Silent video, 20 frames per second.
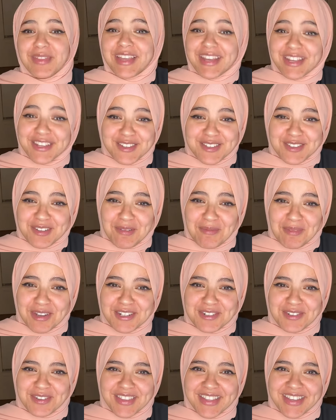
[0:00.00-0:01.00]
Thank you so
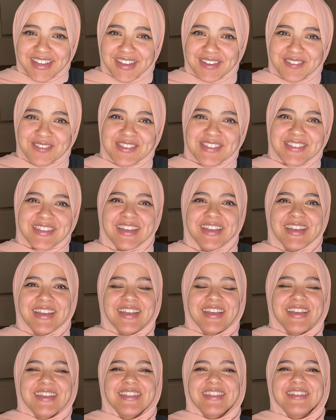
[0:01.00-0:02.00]
much for the gift.
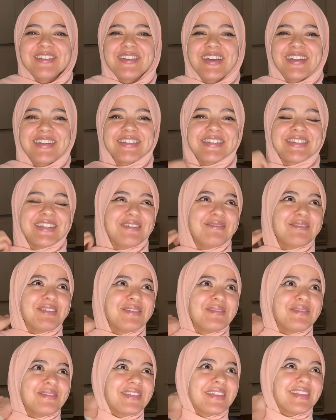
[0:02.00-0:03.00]
They wait, try wait, to shame wait,
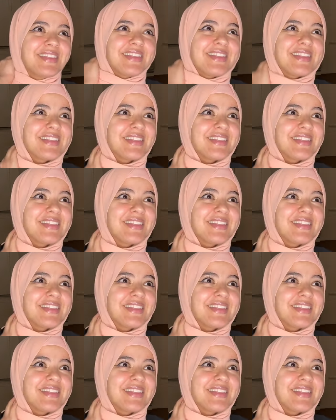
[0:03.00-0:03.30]
them.